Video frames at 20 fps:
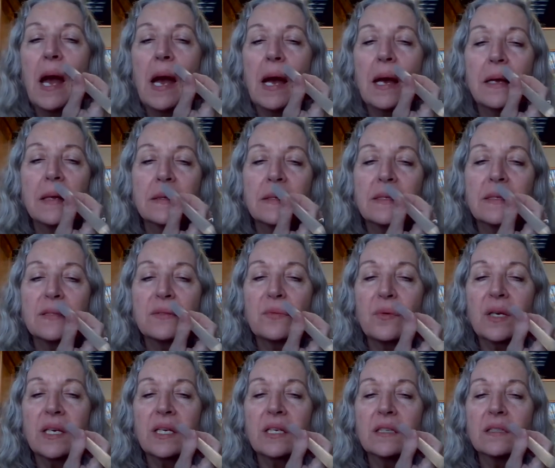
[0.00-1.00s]
and these
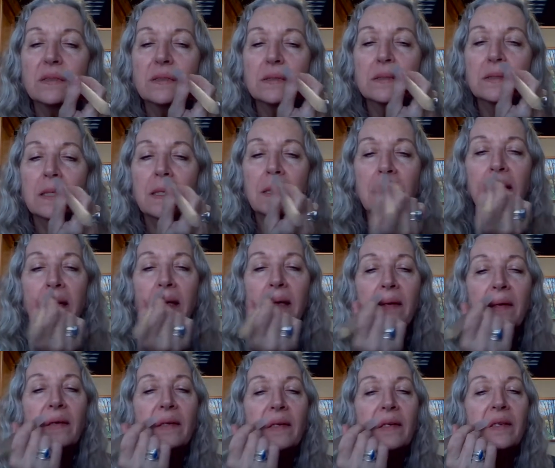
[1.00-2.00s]
wrinkles
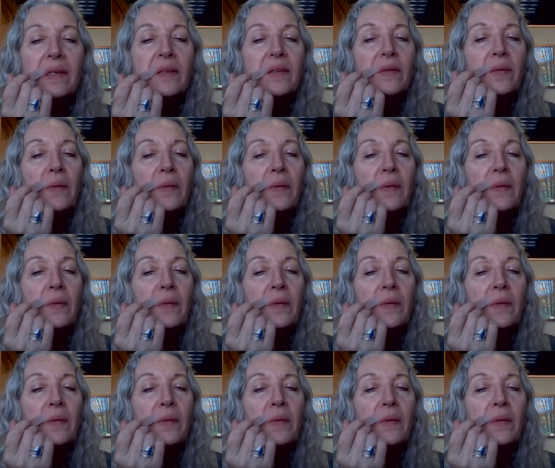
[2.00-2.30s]
here,